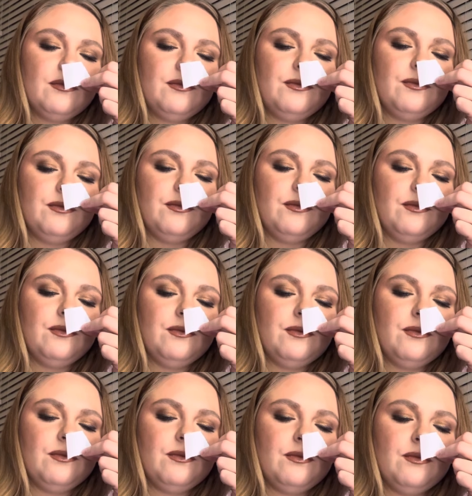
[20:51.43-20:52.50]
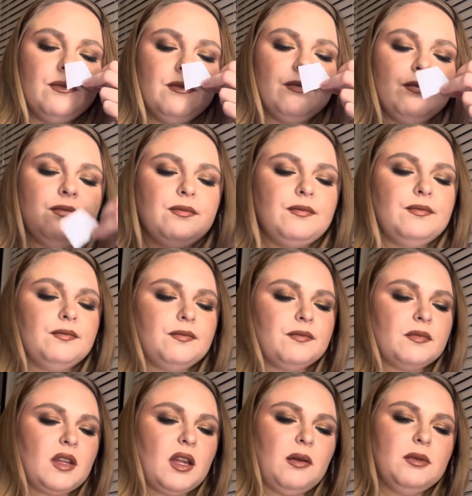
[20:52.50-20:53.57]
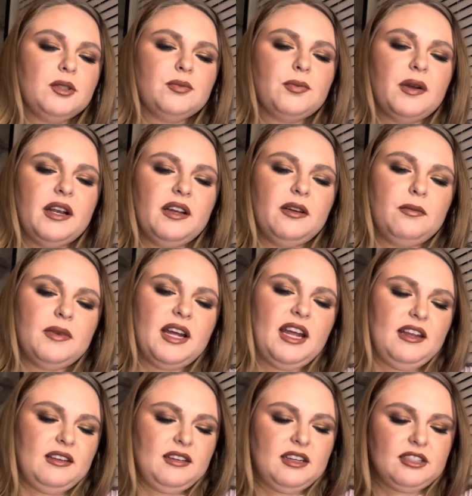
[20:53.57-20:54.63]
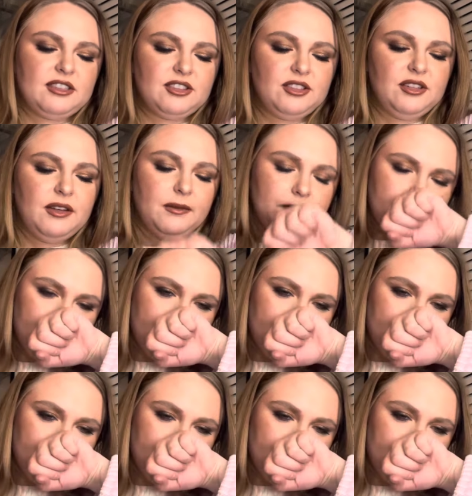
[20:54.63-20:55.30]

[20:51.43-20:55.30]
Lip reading: I'm going to spray it on my hand, actually.